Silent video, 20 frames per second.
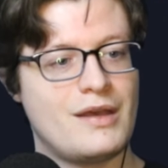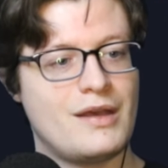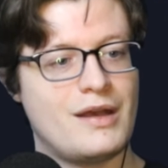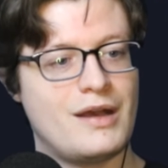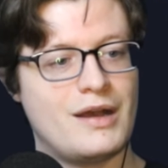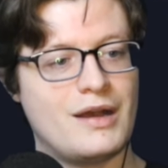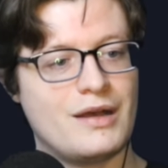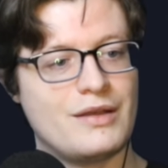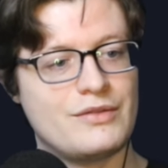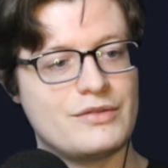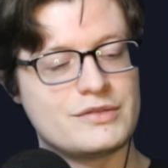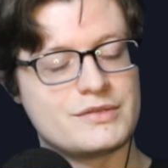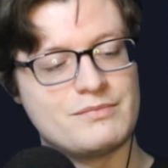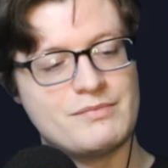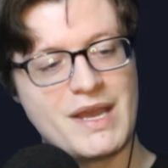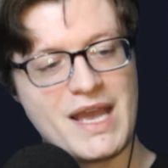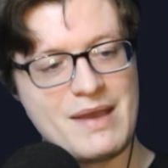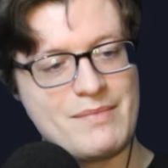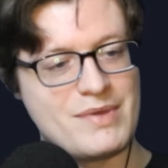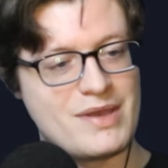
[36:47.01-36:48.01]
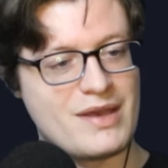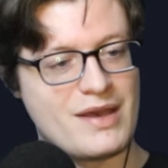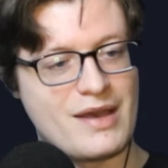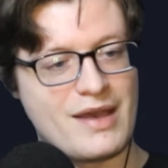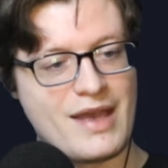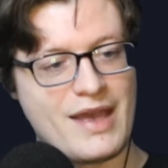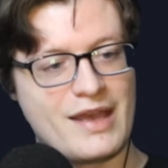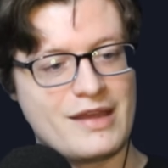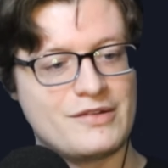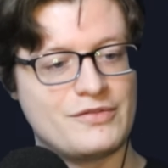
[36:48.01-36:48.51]
There's maybe a
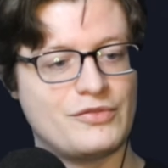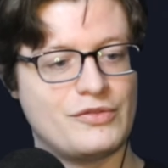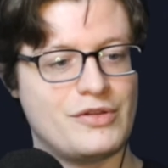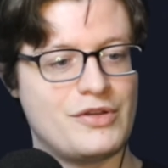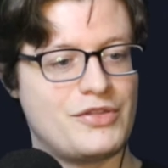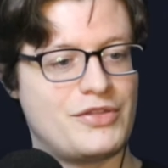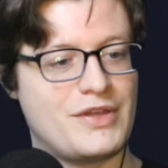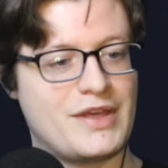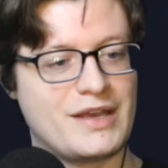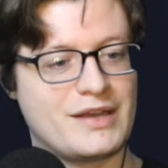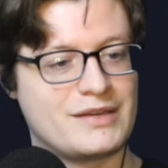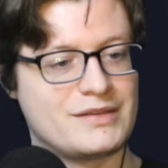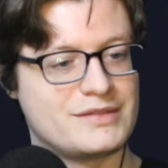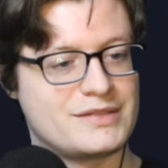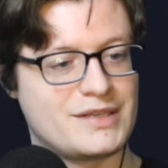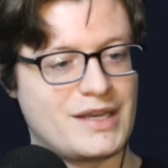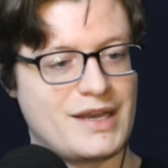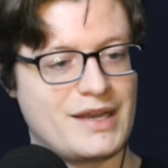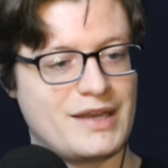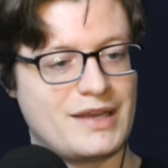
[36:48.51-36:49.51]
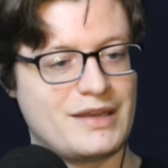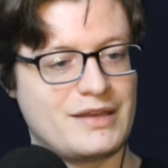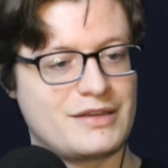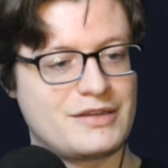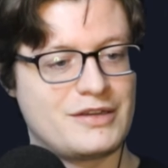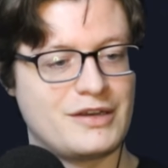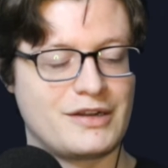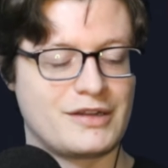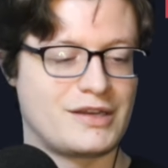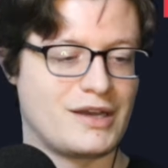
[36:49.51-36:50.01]
handful of things I
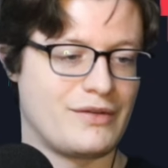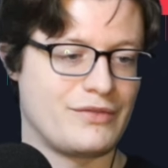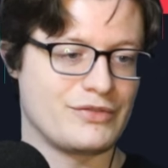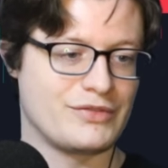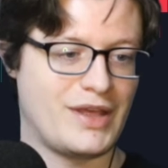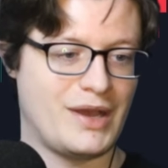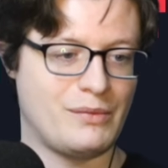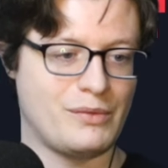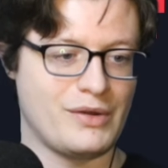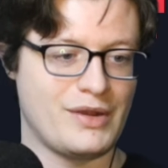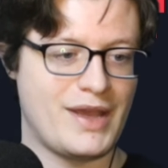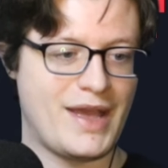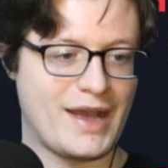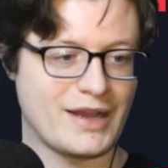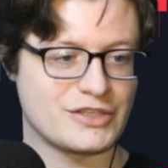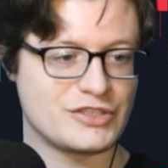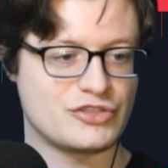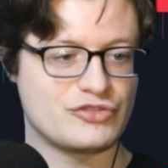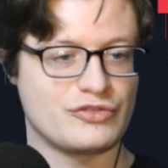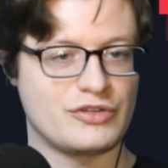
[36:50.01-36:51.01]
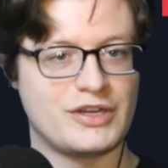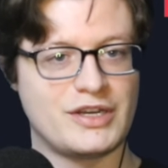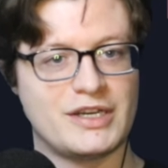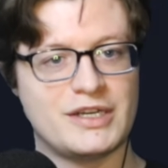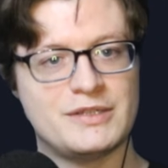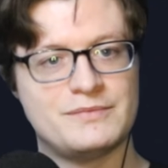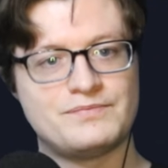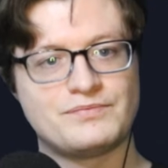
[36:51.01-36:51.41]
could have covered that were extra,